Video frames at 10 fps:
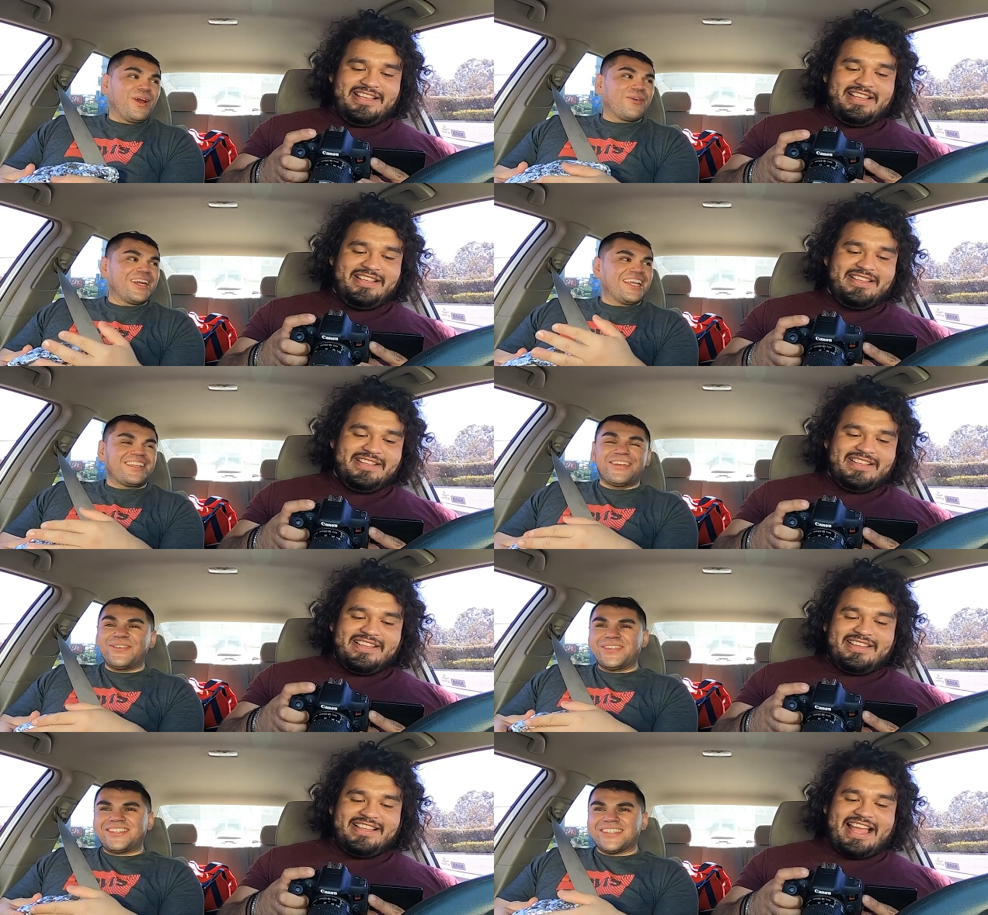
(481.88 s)
Speaker 1: we already had the
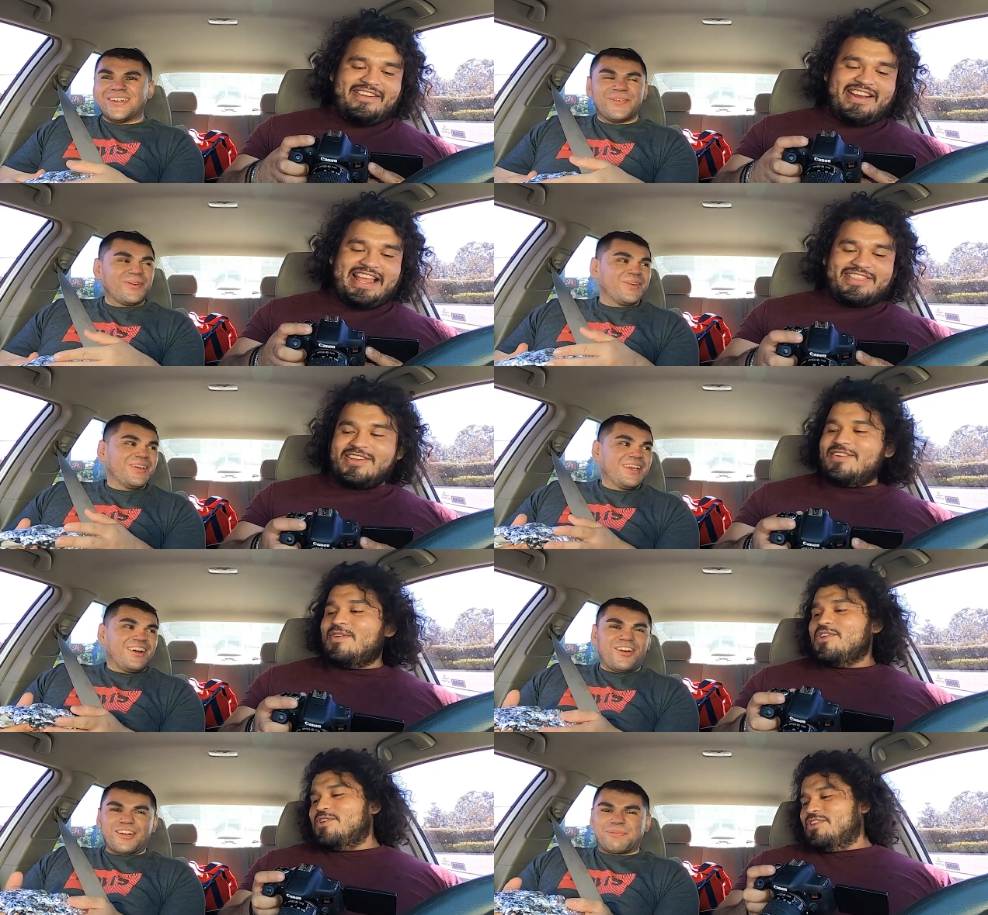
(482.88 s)
good ones. So yeah, already had the
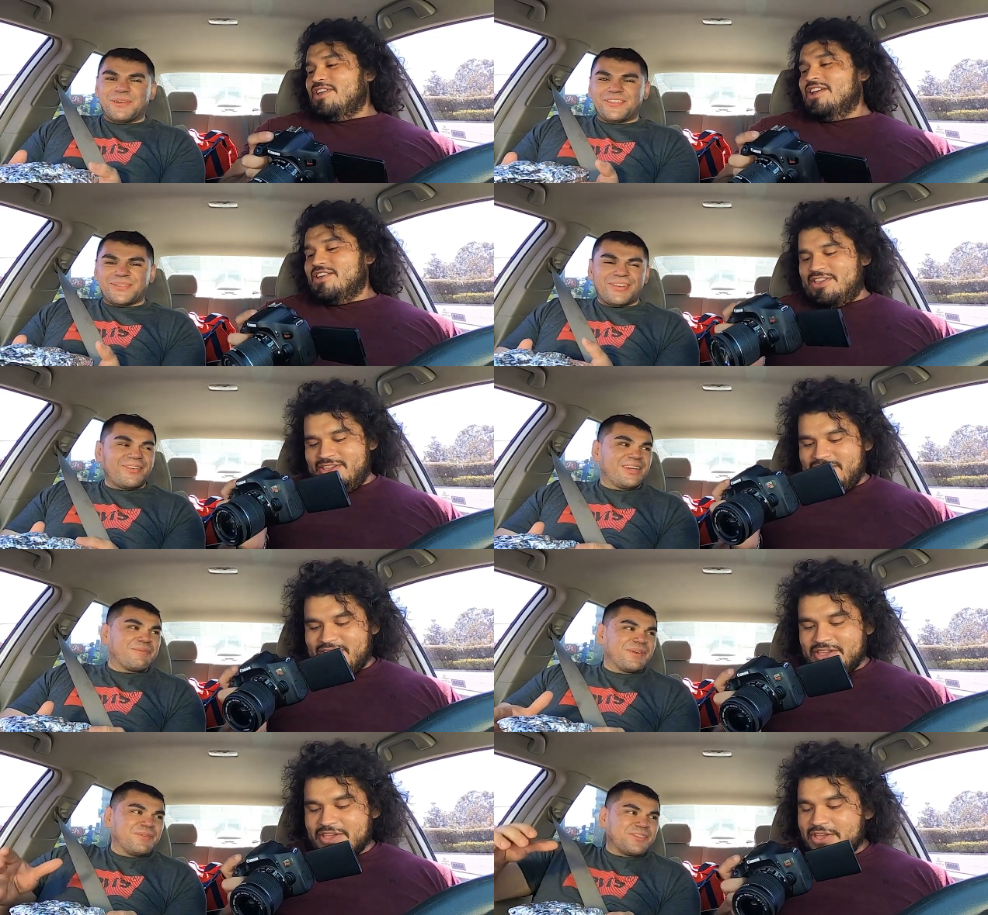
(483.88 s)
good ones. Our experience was
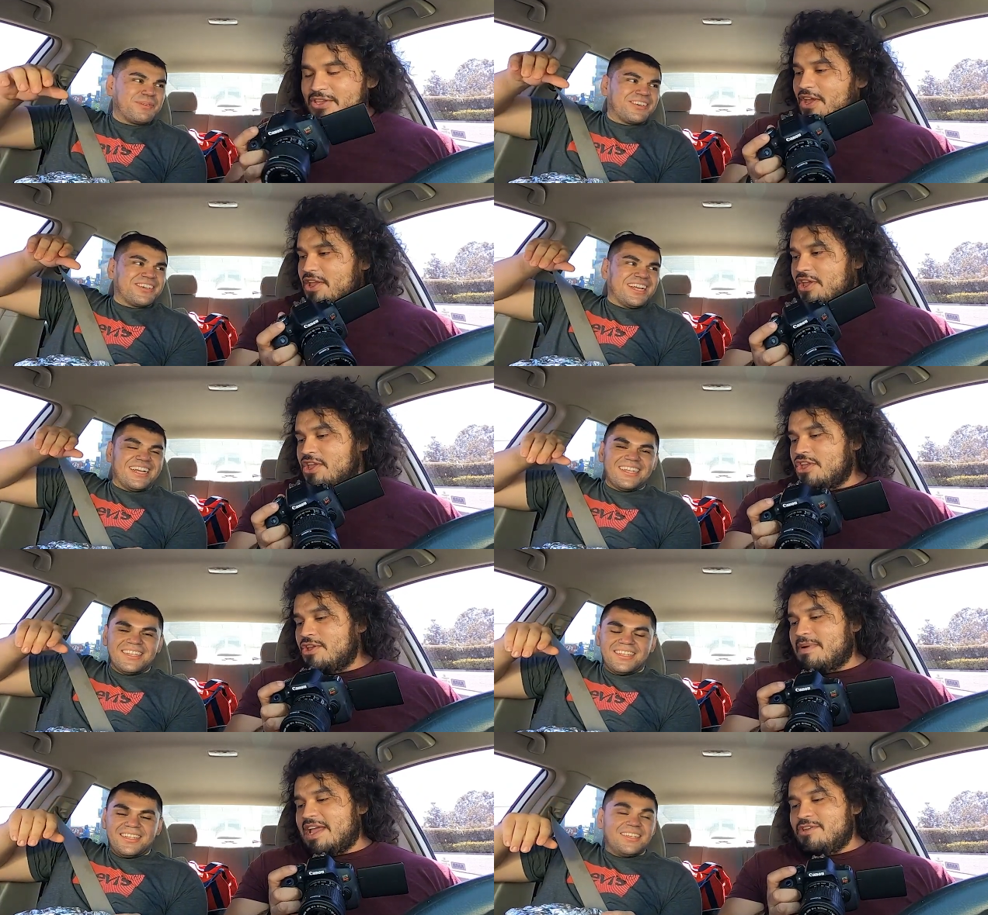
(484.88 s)
already pretty much better. You, you,
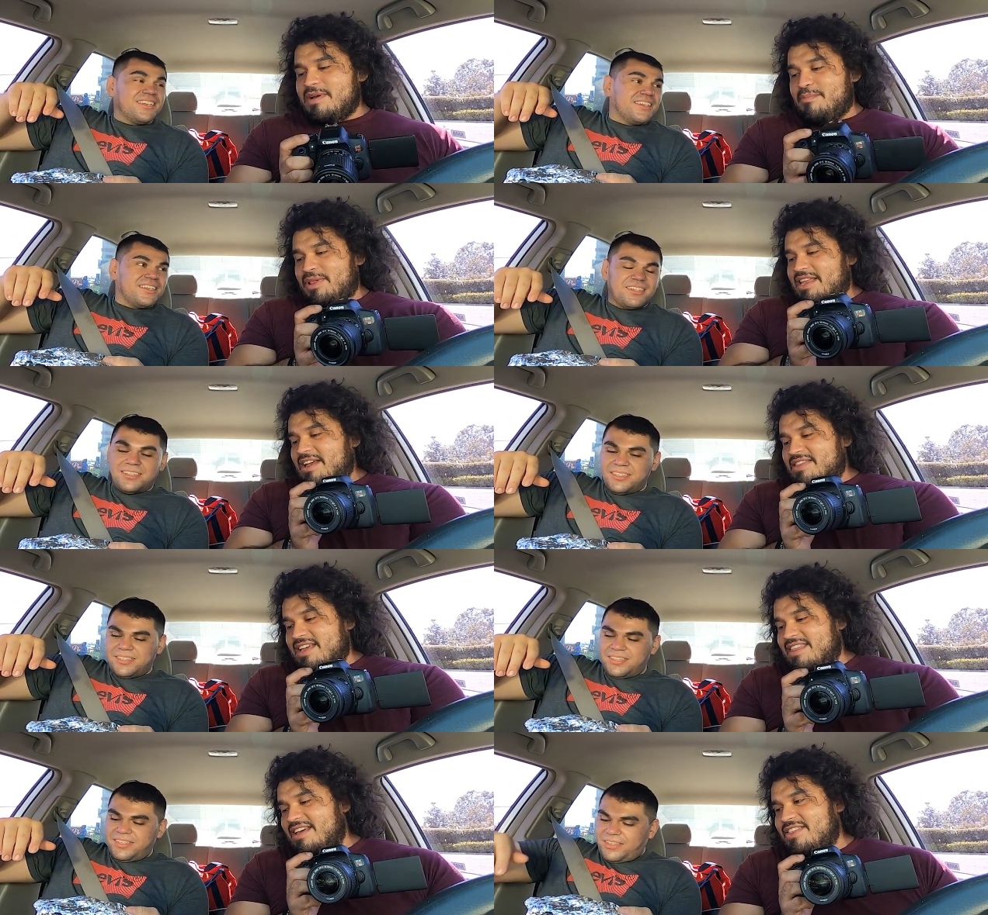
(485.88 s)
Speaker 2: you, might you pulling out
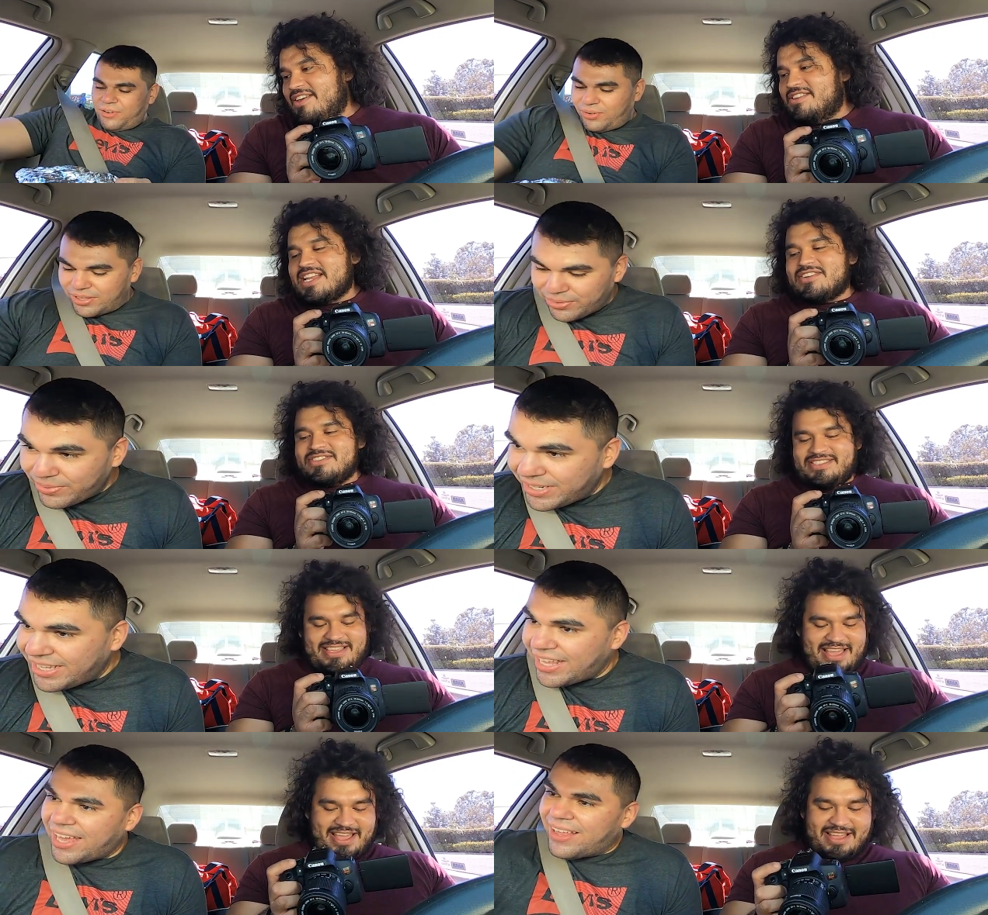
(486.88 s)
the the, the other oh,
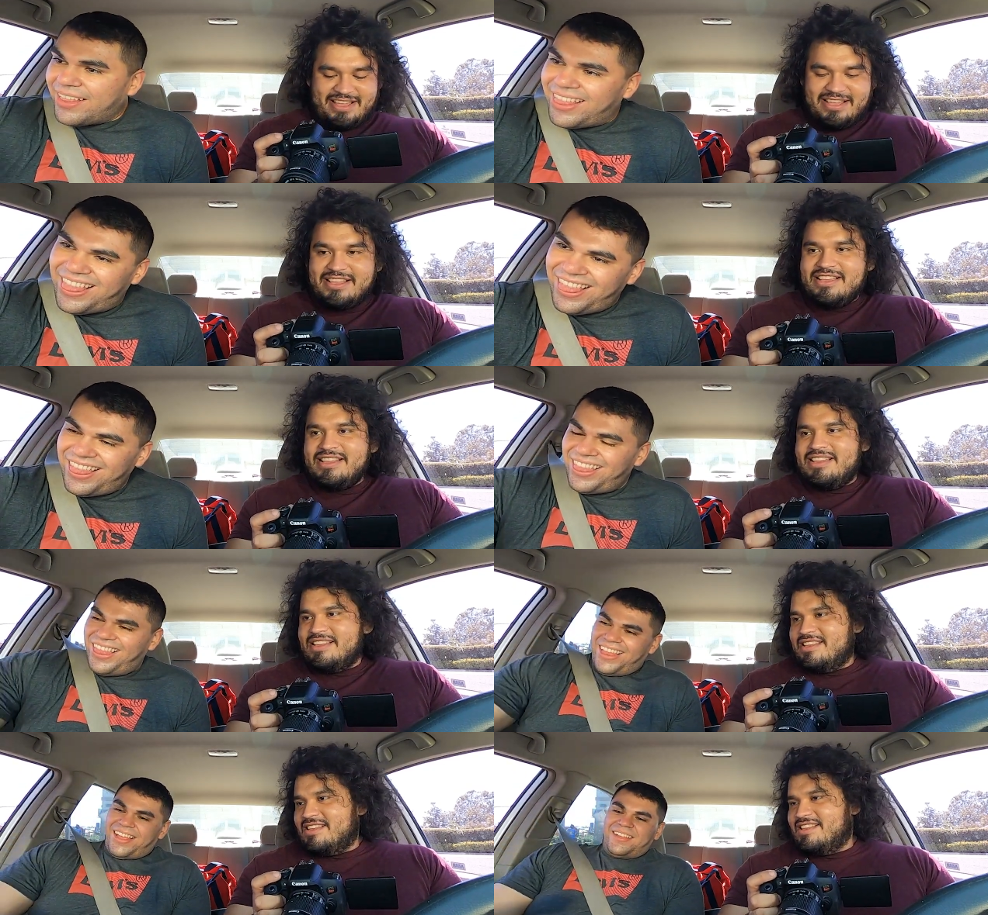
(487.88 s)
tacos? yeah.
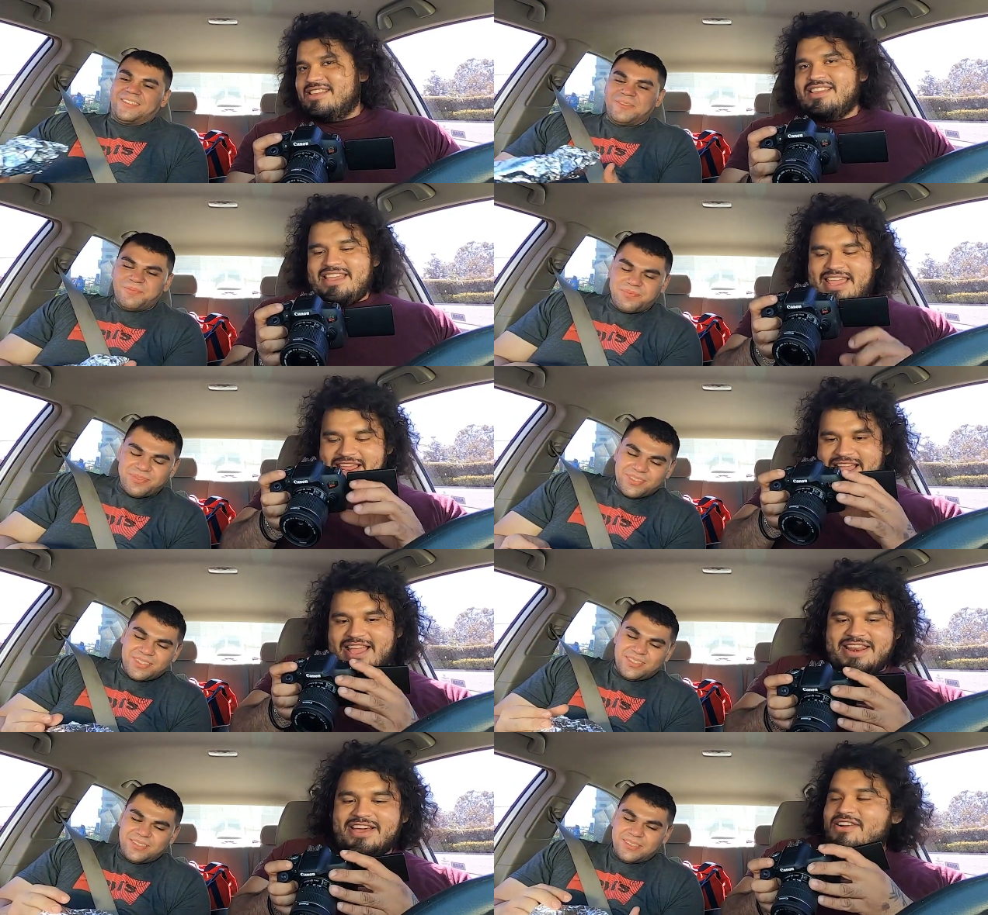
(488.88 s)
yeah and
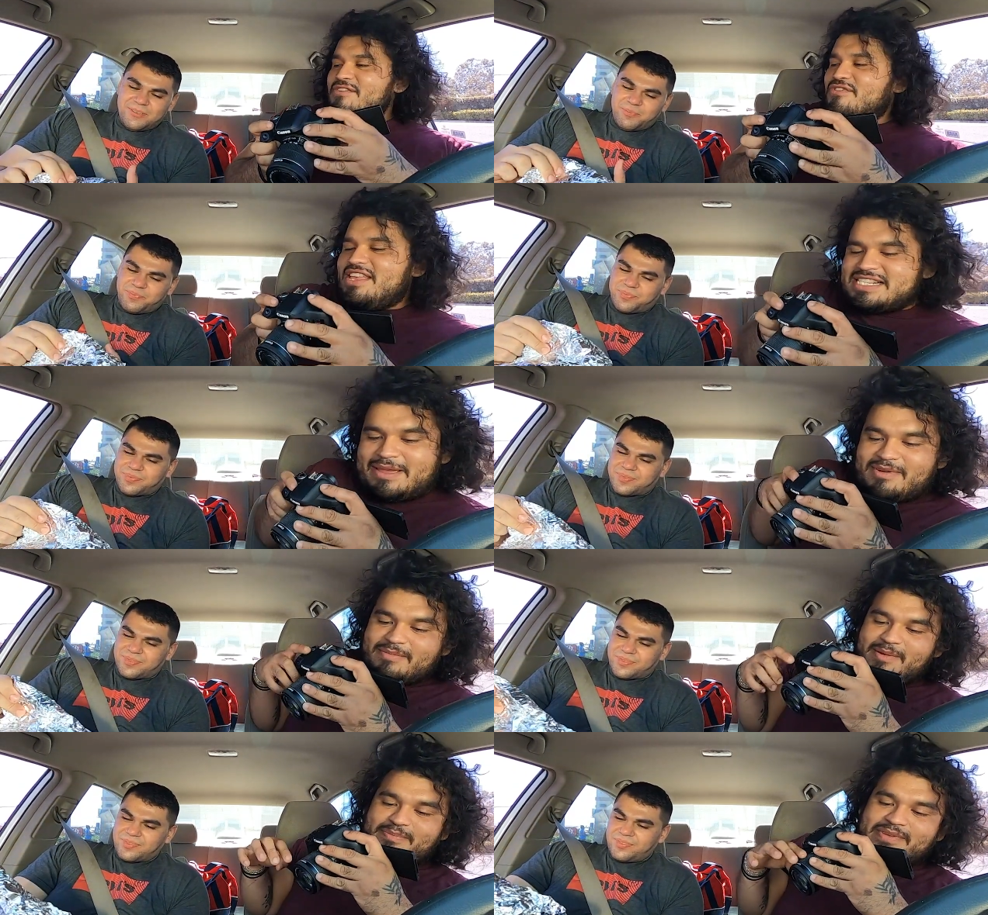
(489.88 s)
uh, not only for this
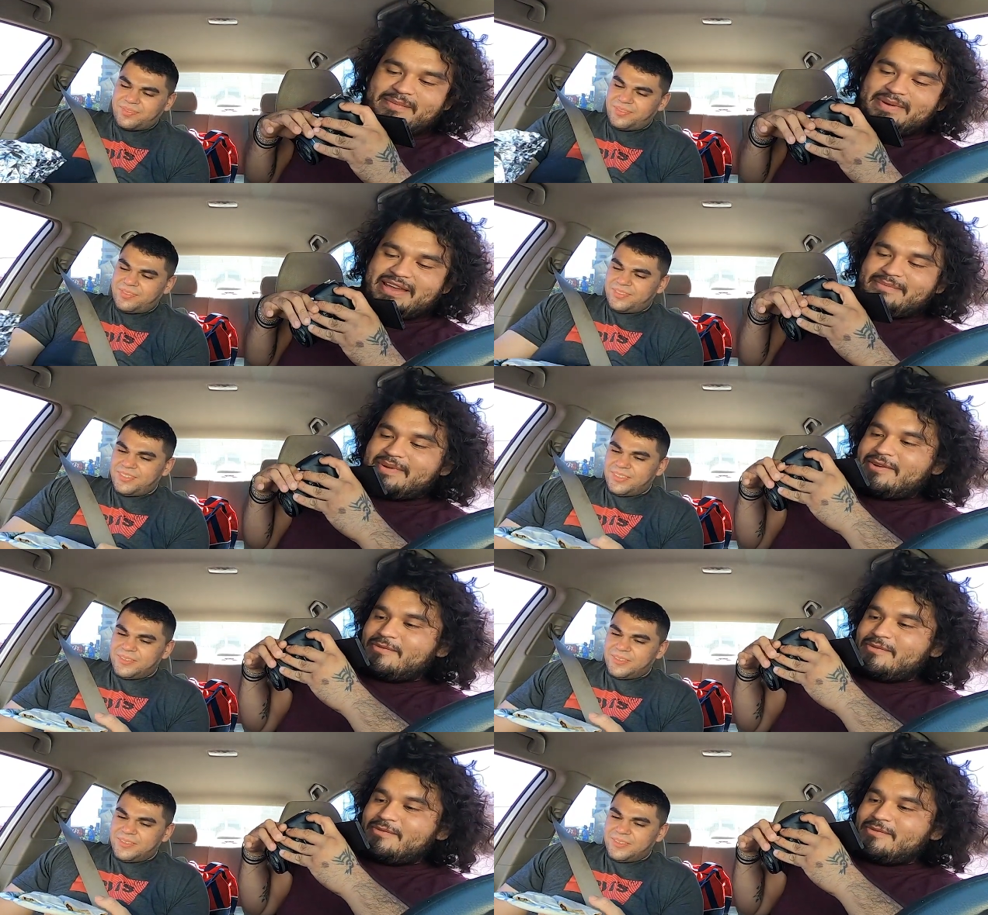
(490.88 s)
camera, but but